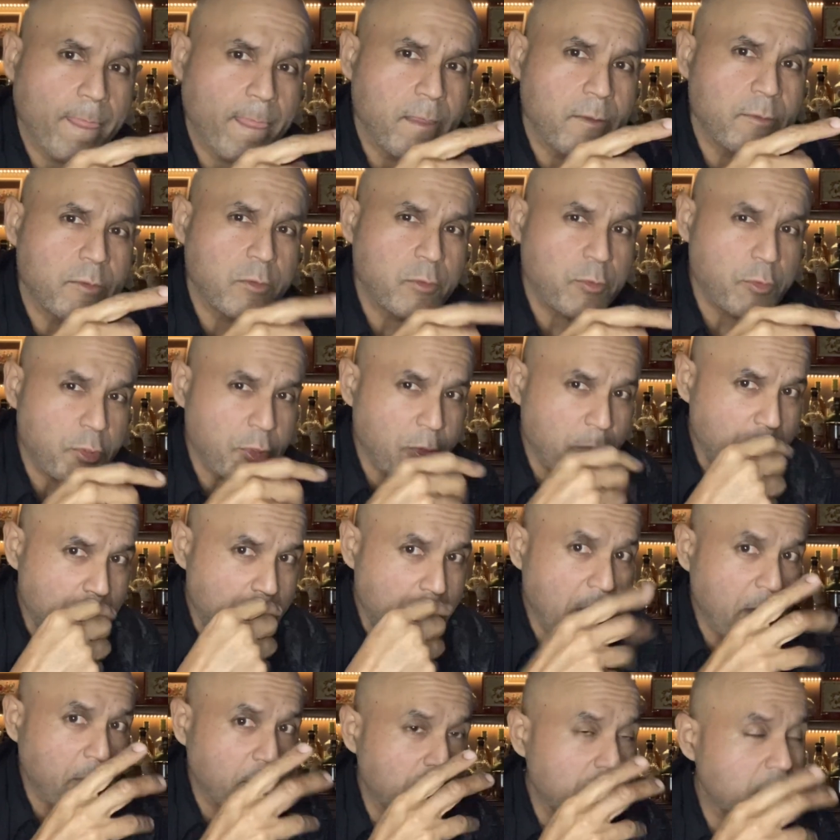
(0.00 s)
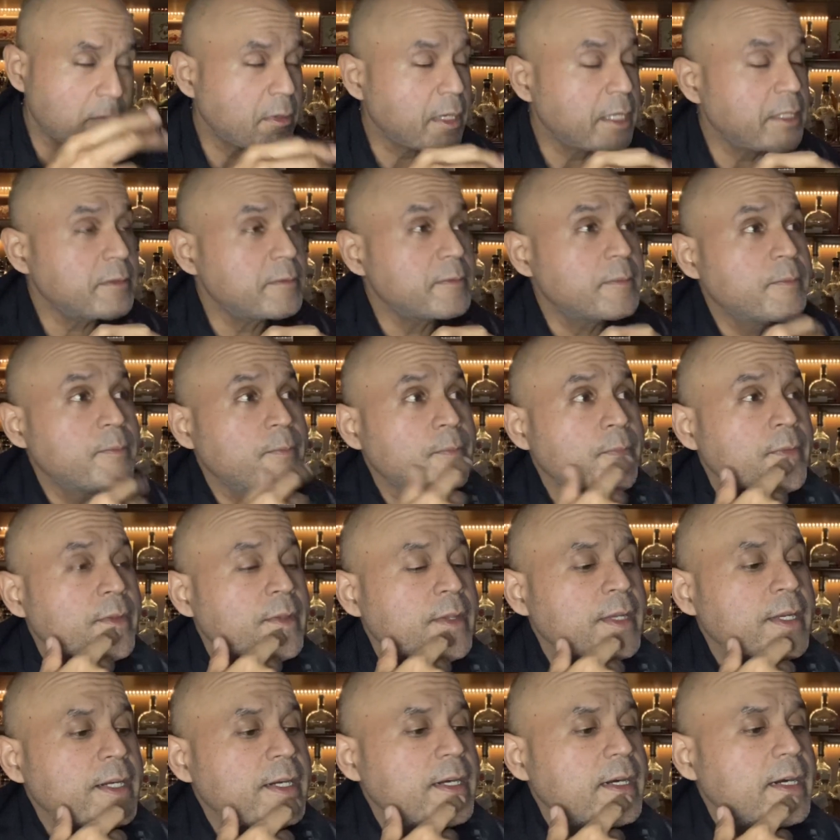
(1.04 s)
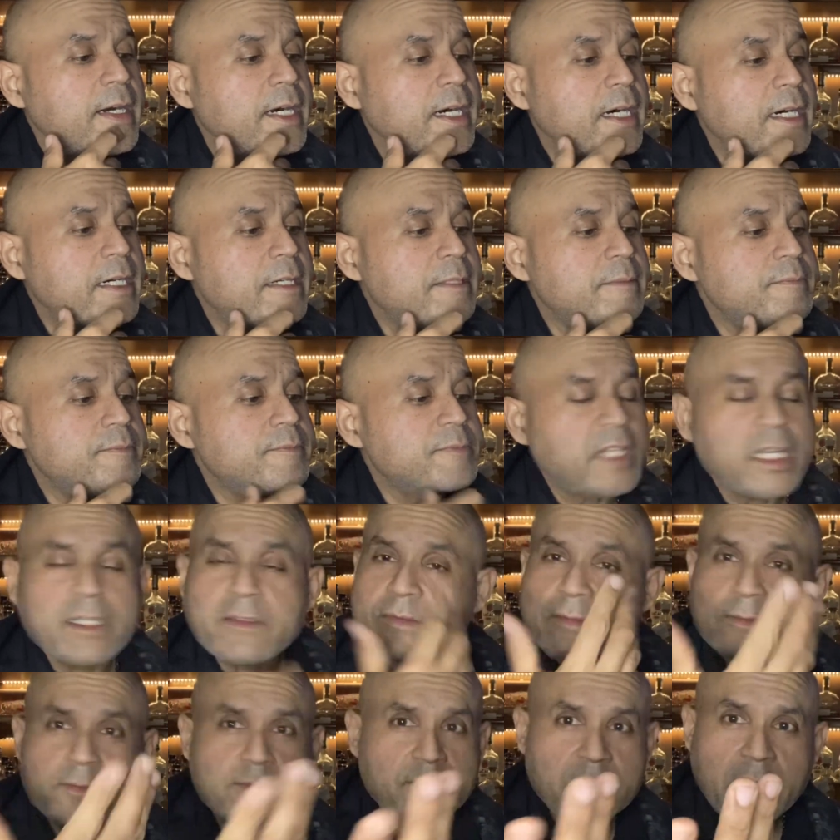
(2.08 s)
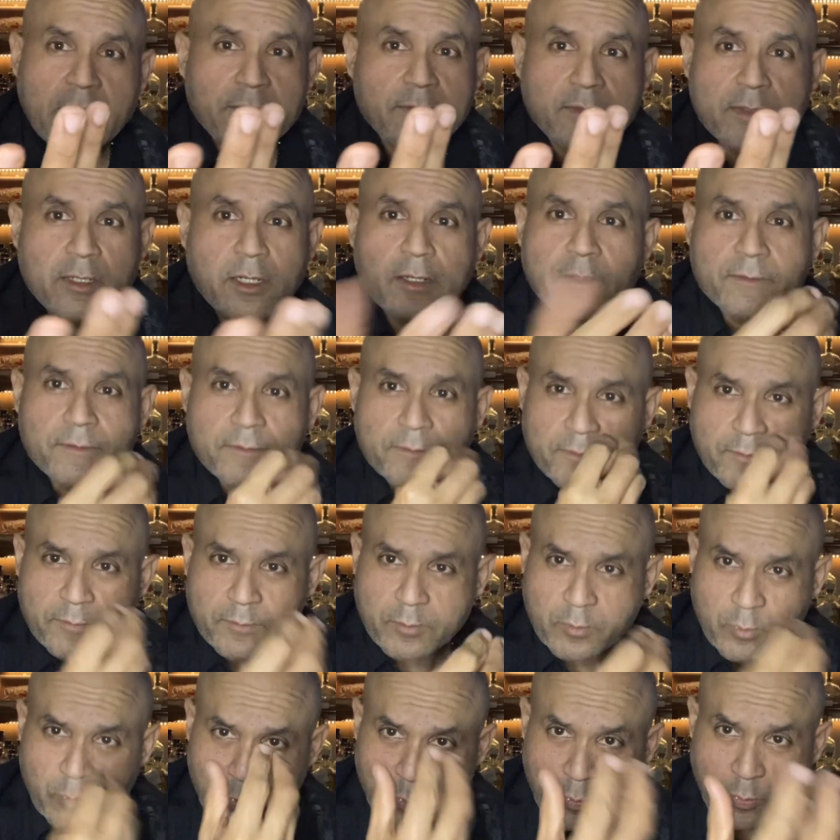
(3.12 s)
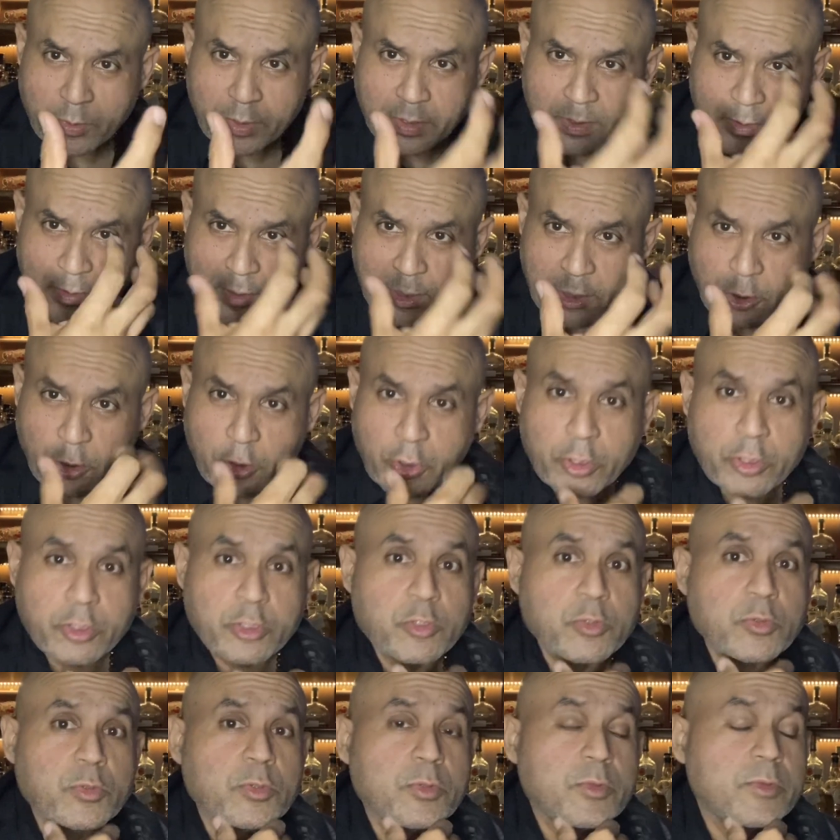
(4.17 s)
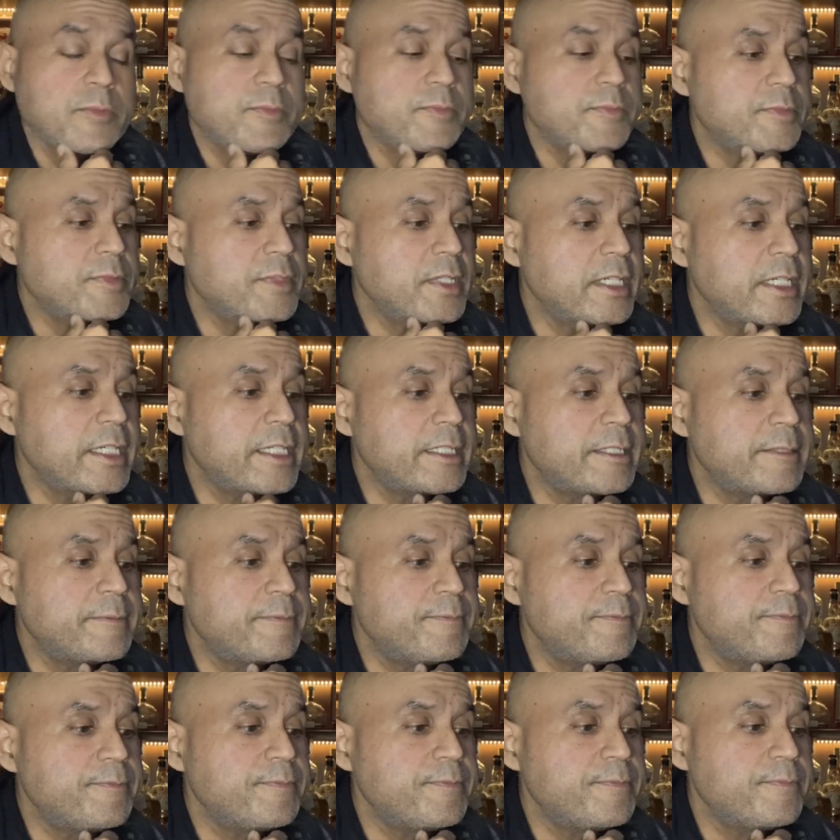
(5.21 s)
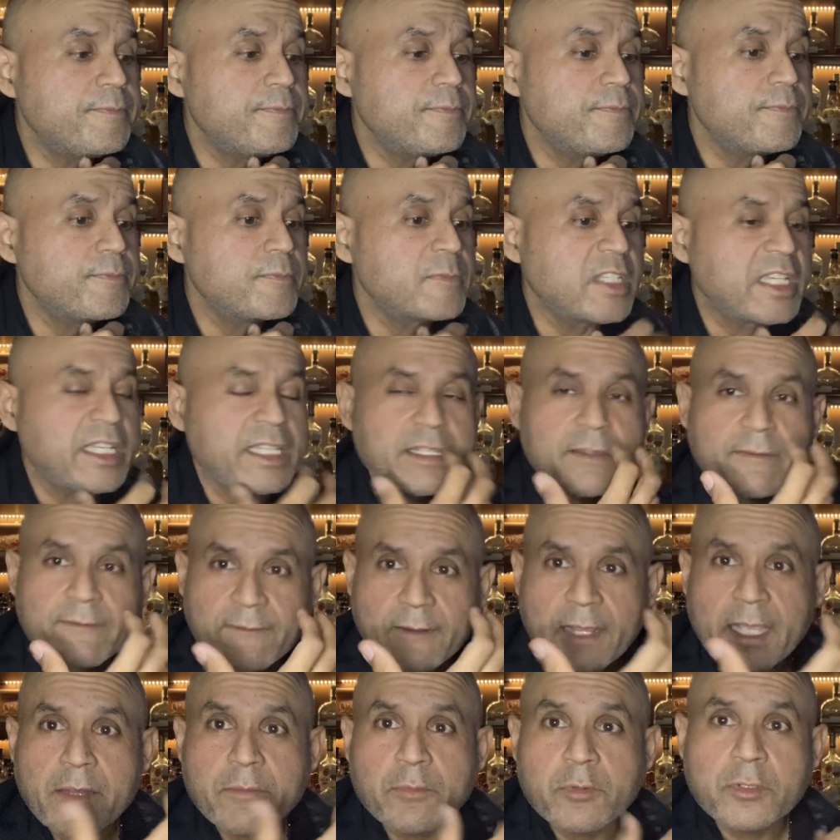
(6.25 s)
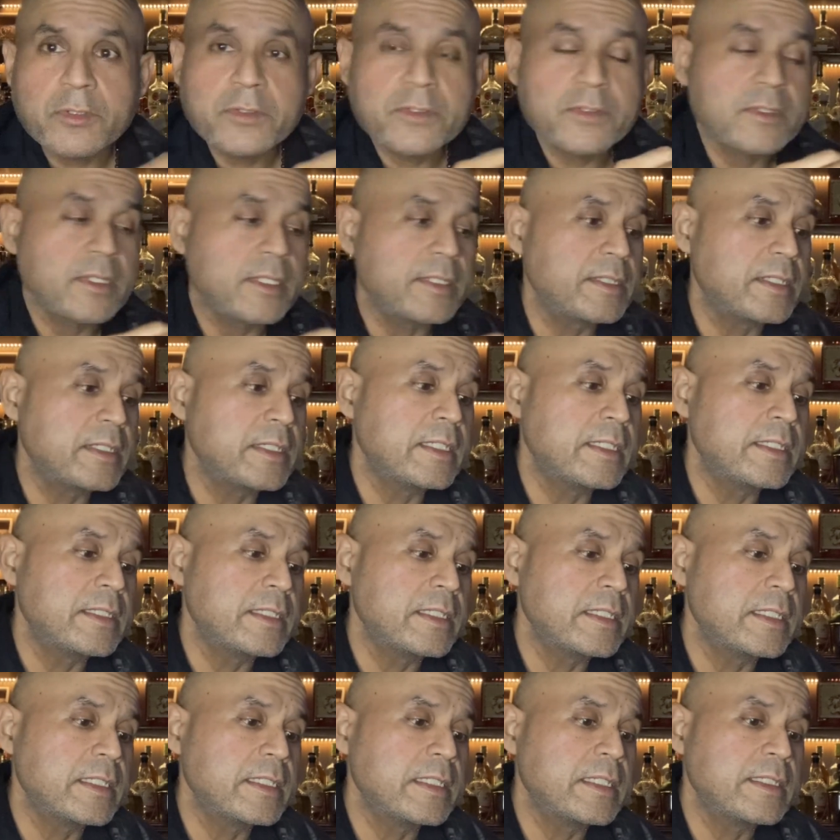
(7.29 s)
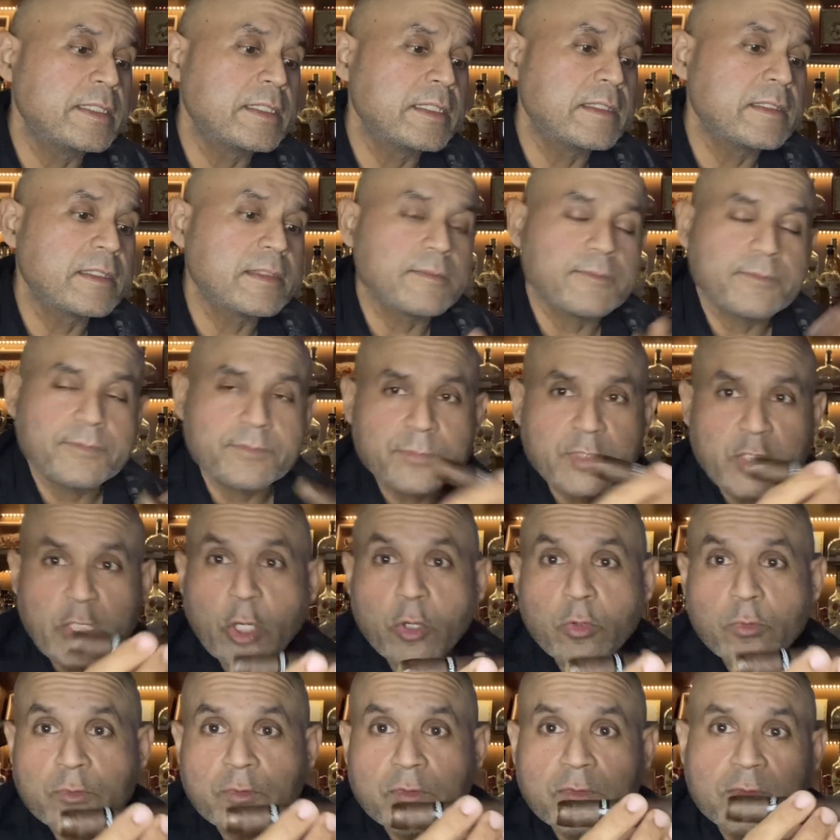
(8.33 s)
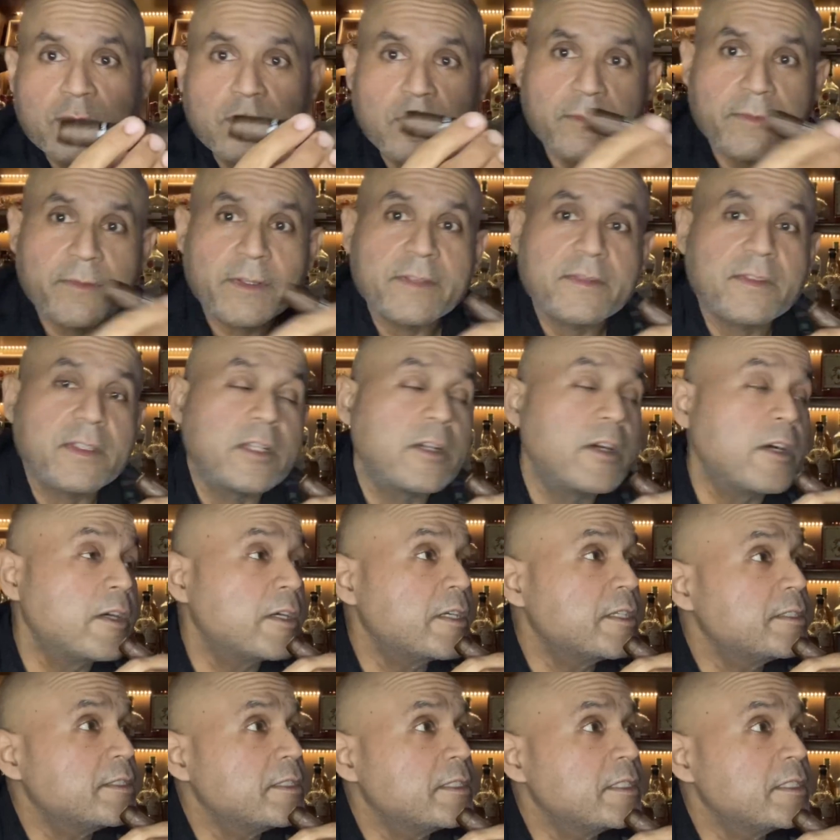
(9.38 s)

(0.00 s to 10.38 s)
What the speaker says: through your mouth, right? That's enough in order to get the flavors on the notes of a cigar,